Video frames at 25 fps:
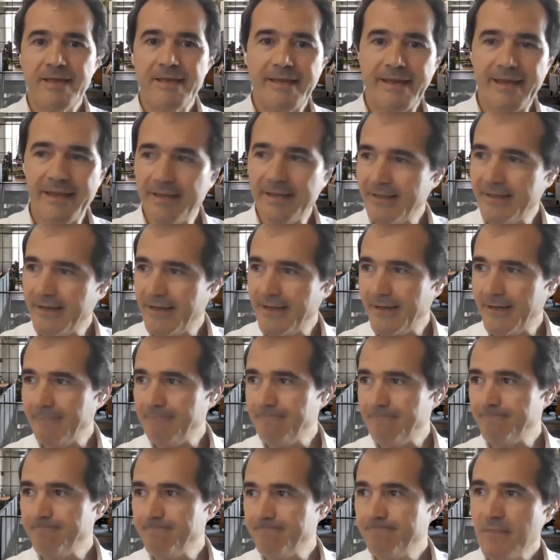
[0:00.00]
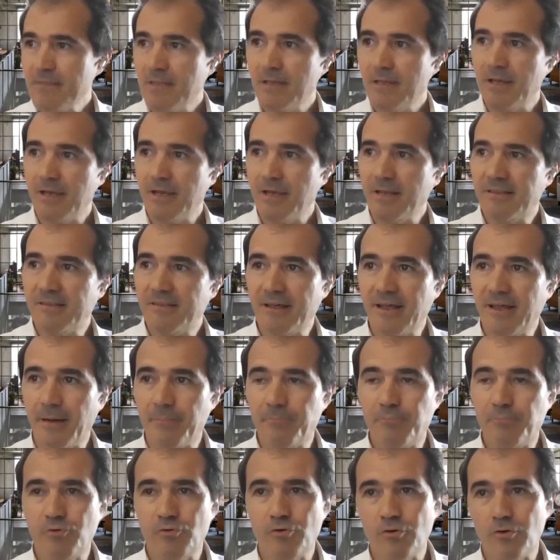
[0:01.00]
in
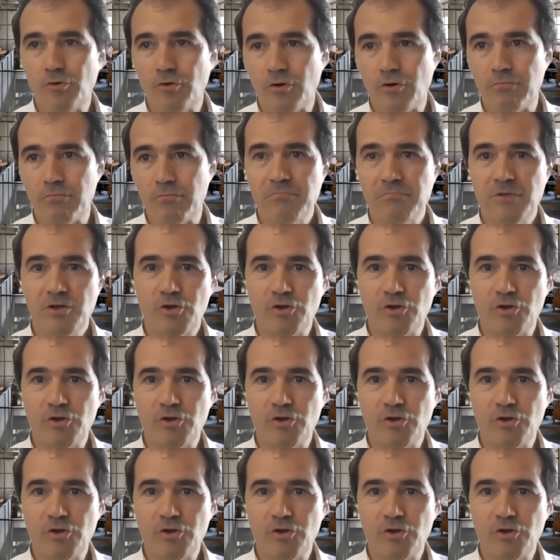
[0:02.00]
Singapore,